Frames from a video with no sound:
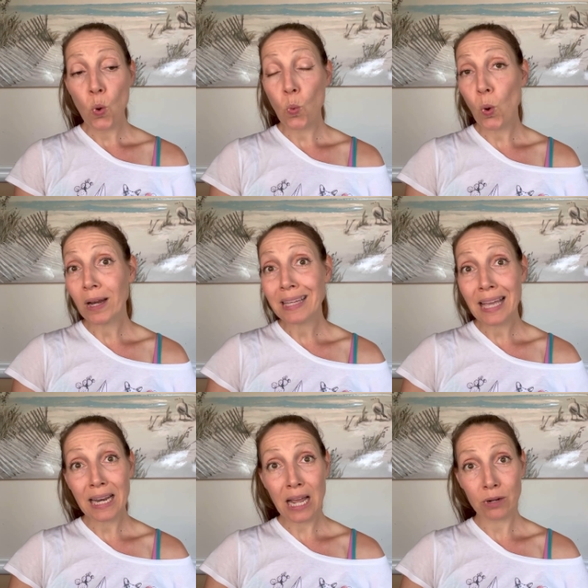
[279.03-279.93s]
What
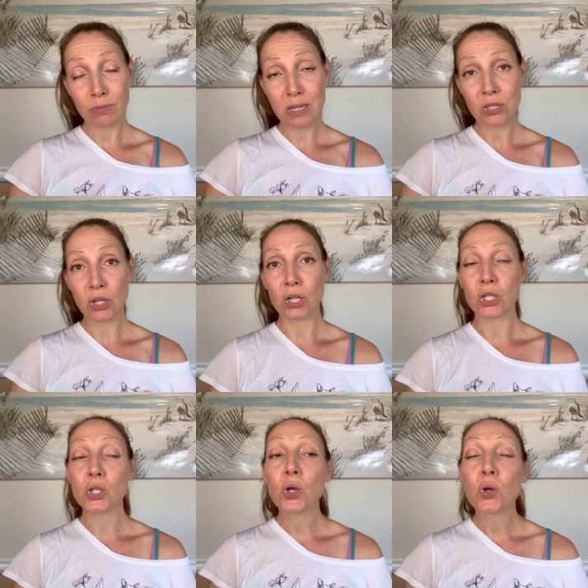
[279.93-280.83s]
can I
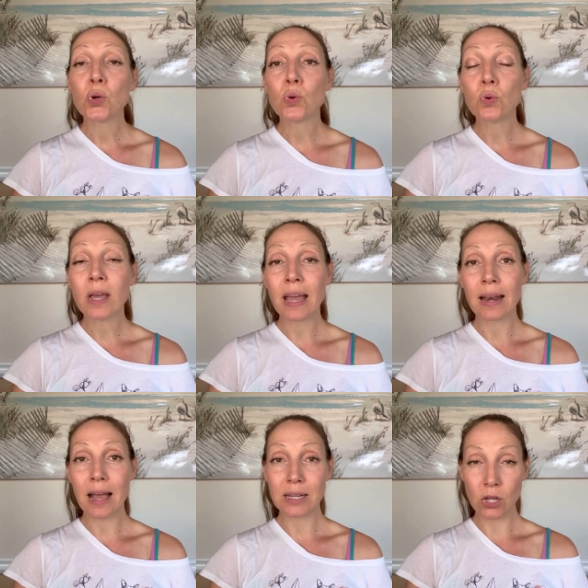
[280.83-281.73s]
research? Who
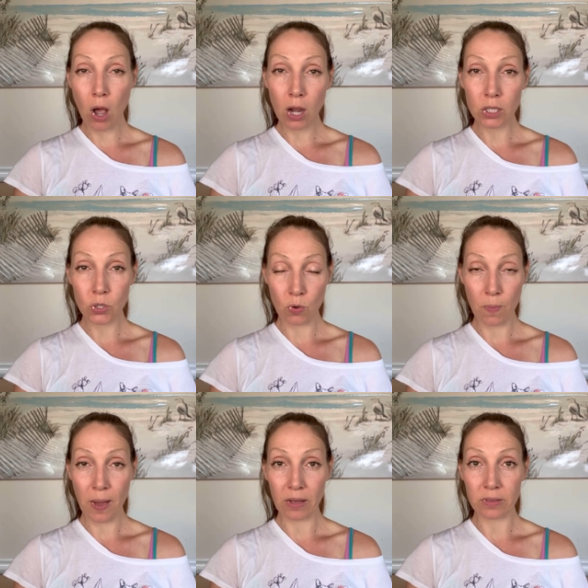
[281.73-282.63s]
can I talk to
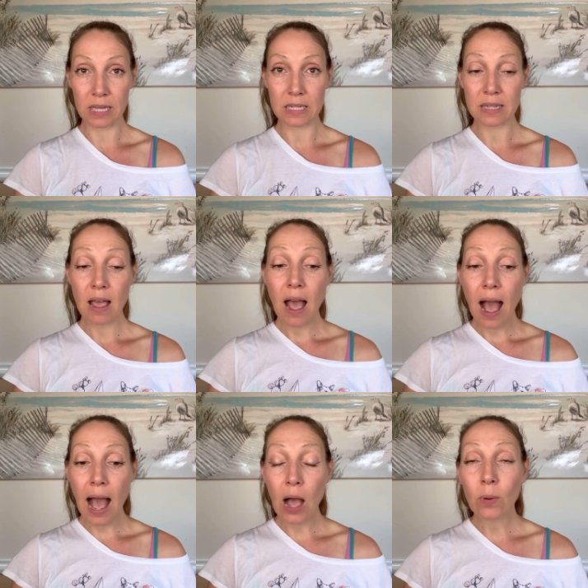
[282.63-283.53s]
about this?
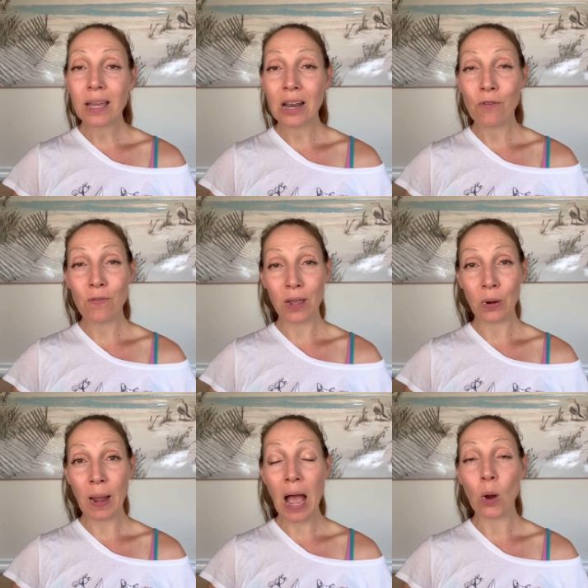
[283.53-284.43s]
How can I
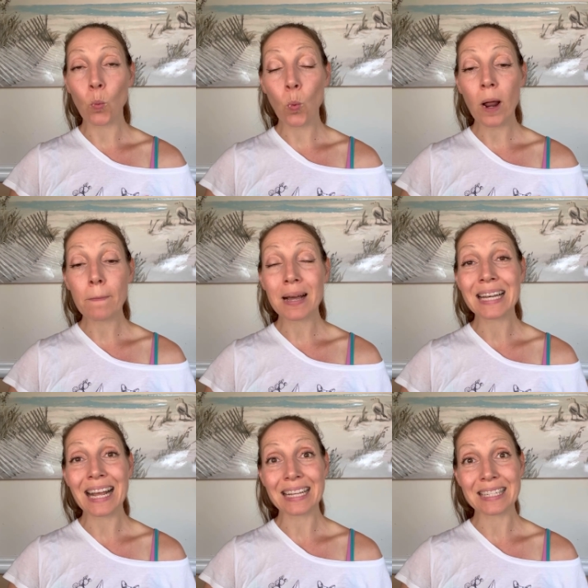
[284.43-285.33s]
figure out what my
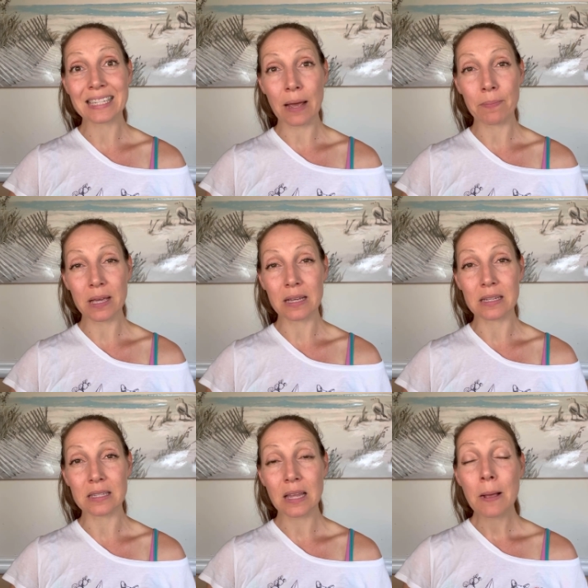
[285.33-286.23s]
next step
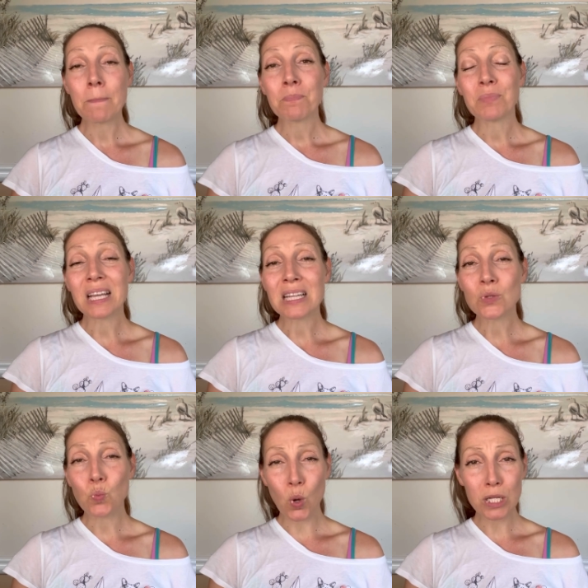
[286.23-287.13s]
is?
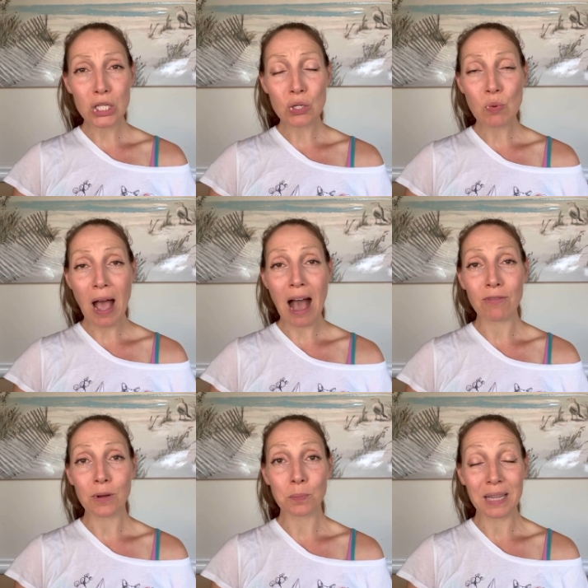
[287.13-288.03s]
Because once you
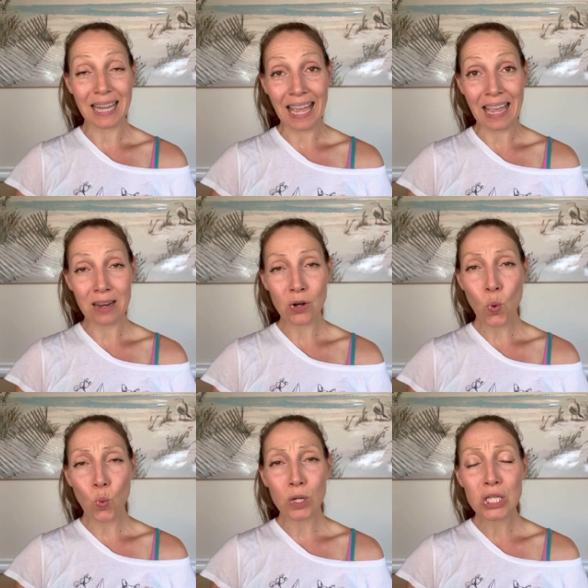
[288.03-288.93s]
have a plan,
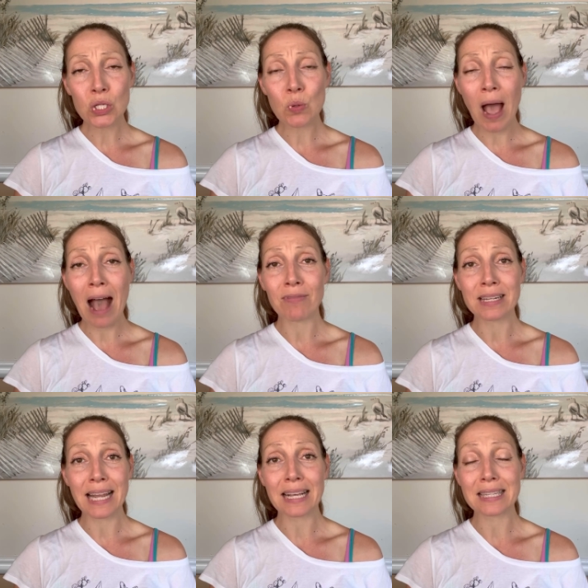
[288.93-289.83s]
once you have a
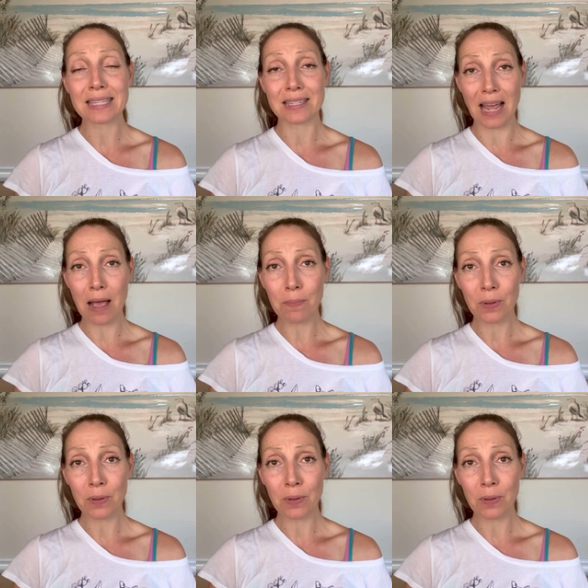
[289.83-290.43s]
next step,